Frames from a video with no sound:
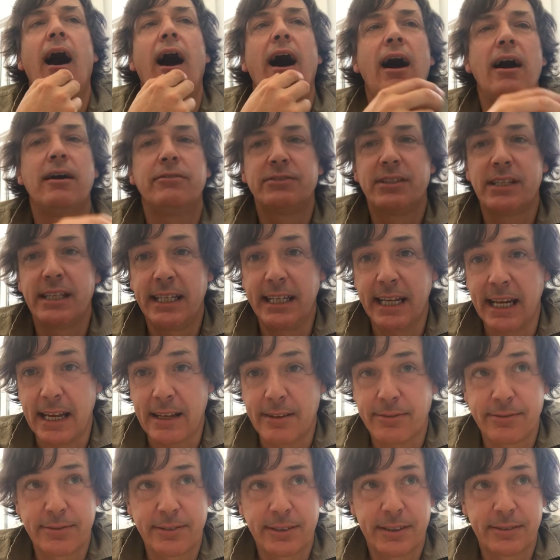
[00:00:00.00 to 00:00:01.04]
After he
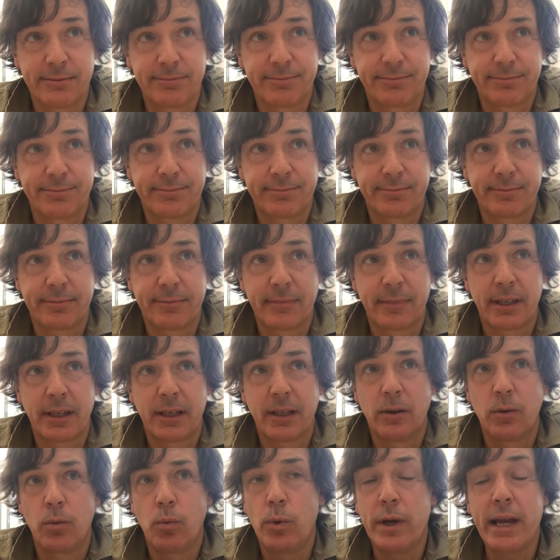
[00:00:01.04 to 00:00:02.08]
left,
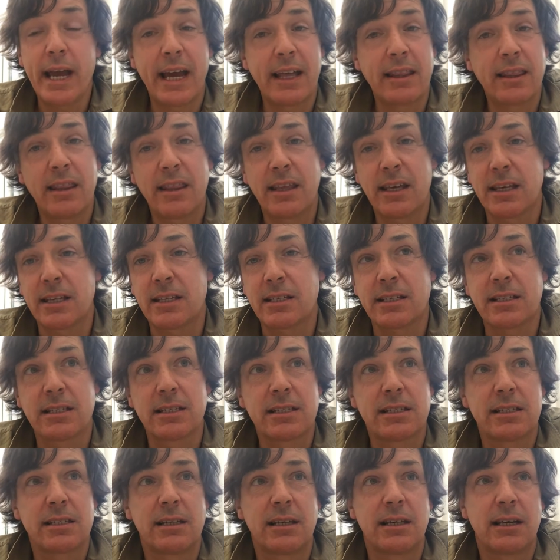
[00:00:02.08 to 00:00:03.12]
we had
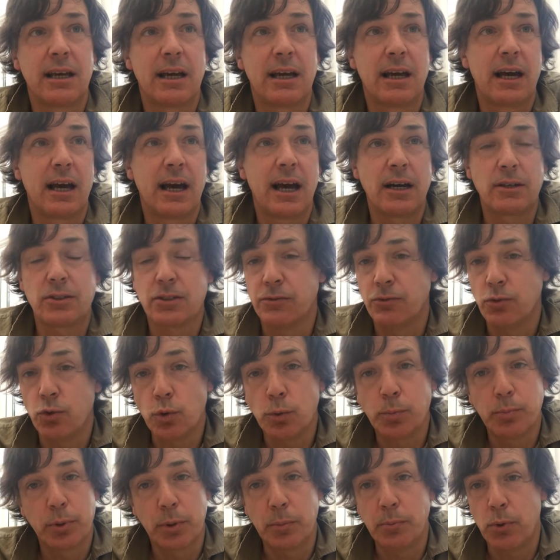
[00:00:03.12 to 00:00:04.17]
things out of all
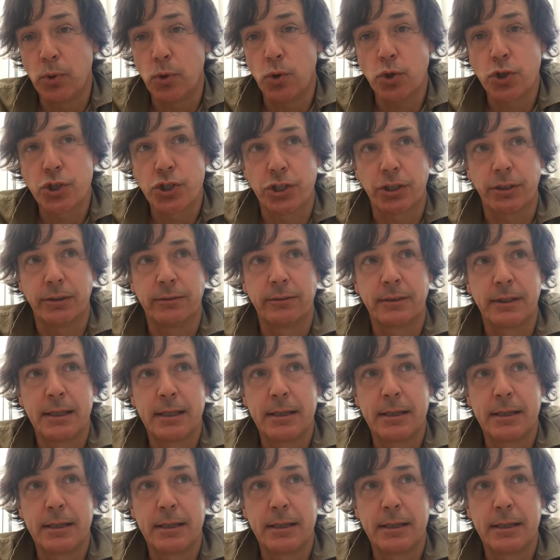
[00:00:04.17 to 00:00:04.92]
proportion,